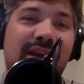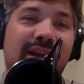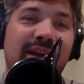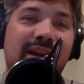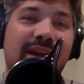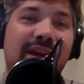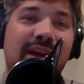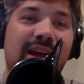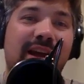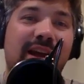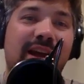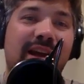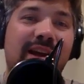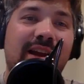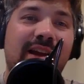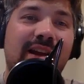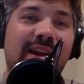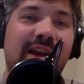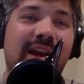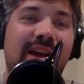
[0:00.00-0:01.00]

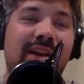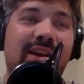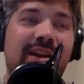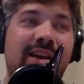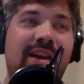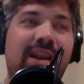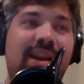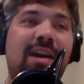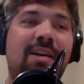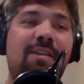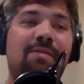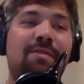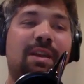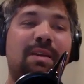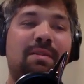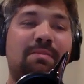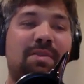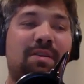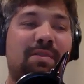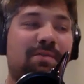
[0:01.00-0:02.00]
And I did have
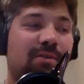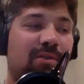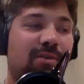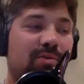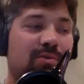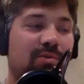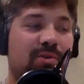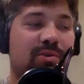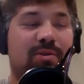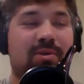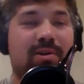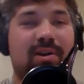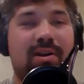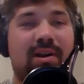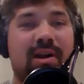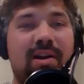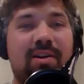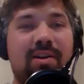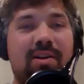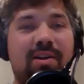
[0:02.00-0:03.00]
like my phone recording
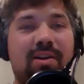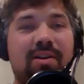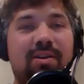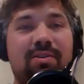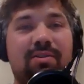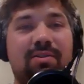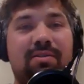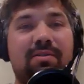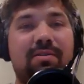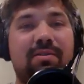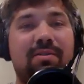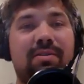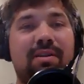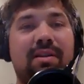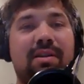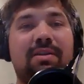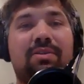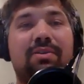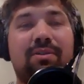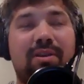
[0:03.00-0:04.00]
audio
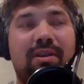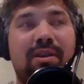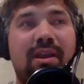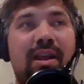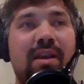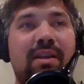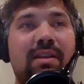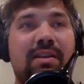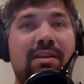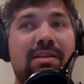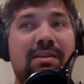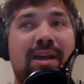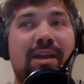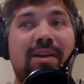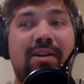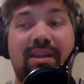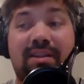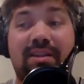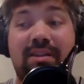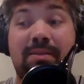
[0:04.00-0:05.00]
through the night. I
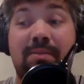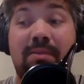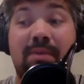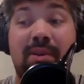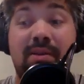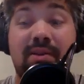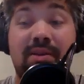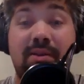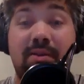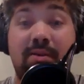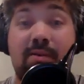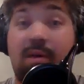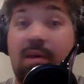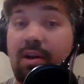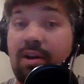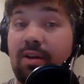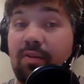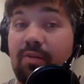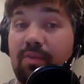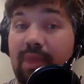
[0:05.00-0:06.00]
did hear something
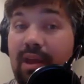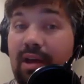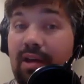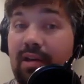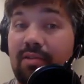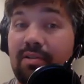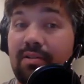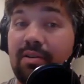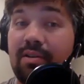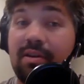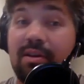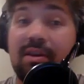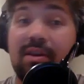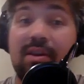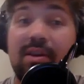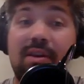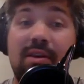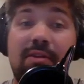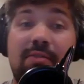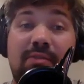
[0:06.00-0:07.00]
walking around
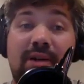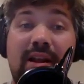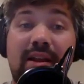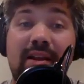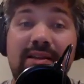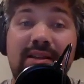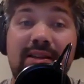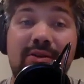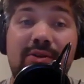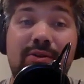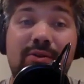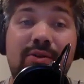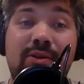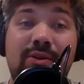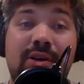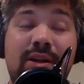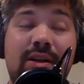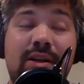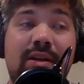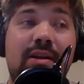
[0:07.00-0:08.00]
when I listened
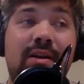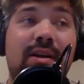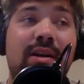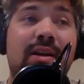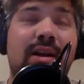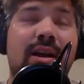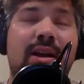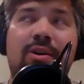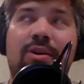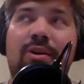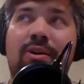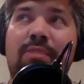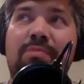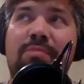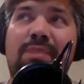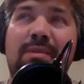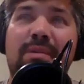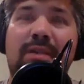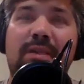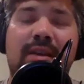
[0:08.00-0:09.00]
through it, and I heard
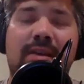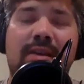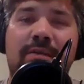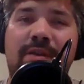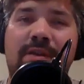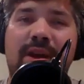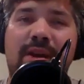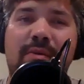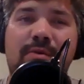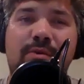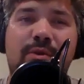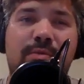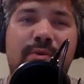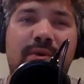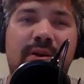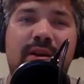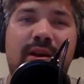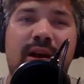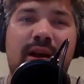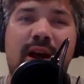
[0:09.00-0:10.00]
maybe like a faint whoop
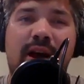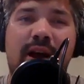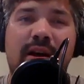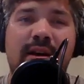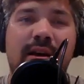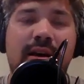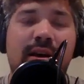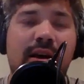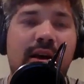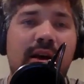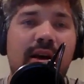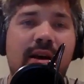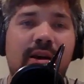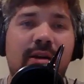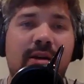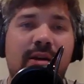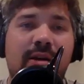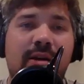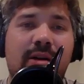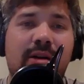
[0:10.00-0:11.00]
and knock,
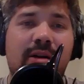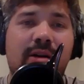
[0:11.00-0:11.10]
but